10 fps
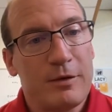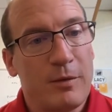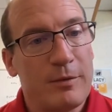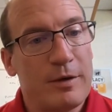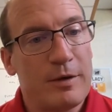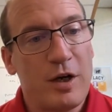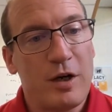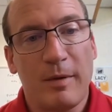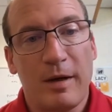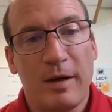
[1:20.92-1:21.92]
So I'm going to
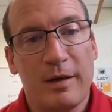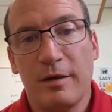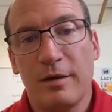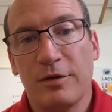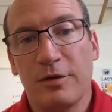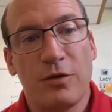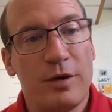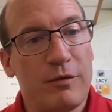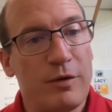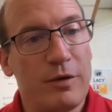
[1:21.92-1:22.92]
share my
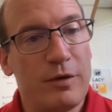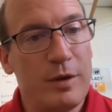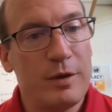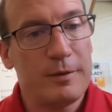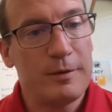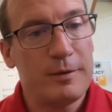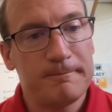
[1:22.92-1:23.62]
screen really quick.